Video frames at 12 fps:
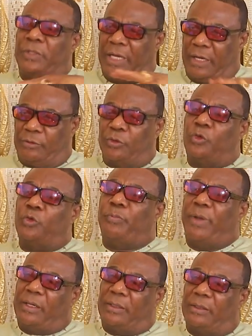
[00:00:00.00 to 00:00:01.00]
Yeah, to do
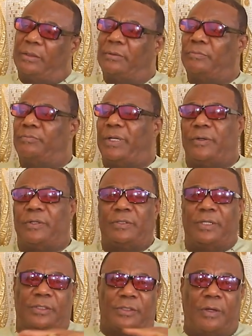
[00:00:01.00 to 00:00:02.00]
better, because
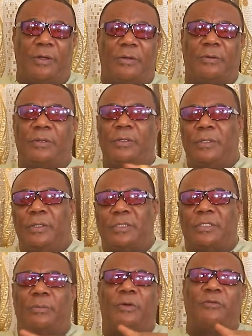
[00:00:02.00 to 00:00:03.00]
they saw
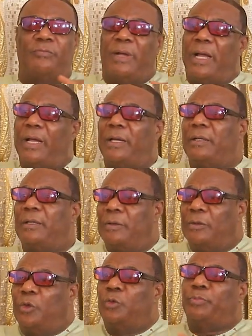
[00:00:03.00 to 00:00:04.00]
some of my
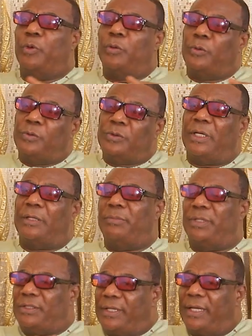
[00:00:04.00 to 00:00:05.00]
loopholes and
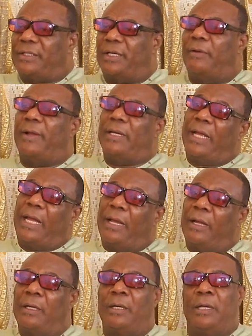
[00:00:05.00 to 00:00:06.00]
mistakes here and
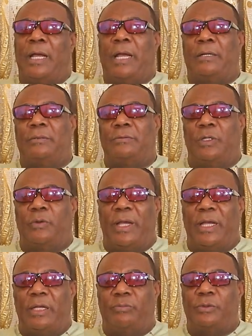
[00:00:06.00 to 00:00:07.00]
there, and they
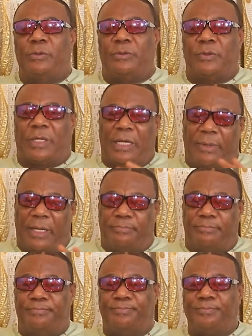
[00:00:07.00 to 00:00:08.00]
were able to come
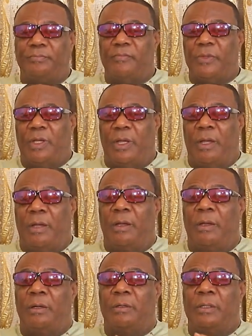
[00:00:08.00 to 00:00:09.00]

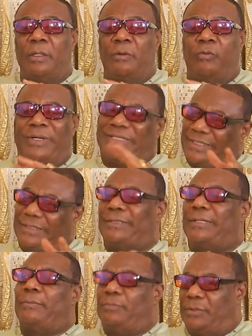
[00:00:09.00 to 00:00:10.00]
up with
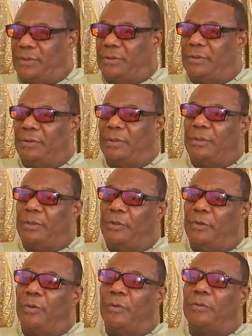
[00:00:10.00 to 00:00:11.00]
systems,
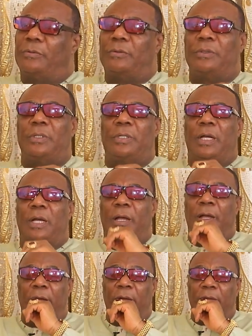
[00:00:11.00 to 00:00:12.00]
you know,
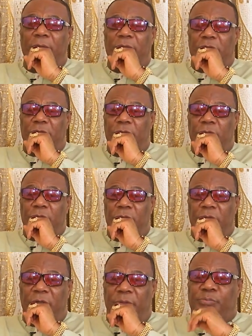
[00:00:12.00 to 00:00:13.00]

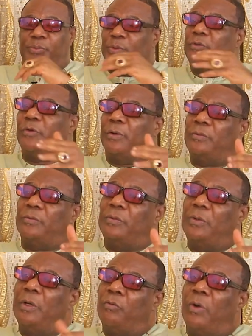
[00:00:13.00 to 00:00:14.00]
to improve on
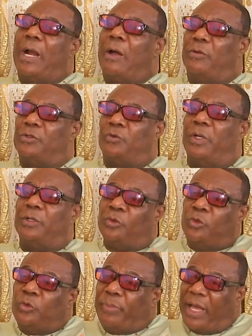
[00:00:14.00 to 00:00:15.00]
what I was doing,
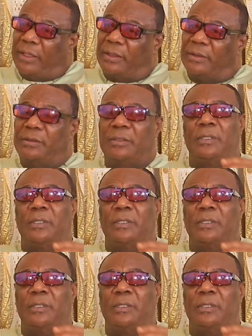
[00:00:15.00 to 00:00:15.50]
to do better.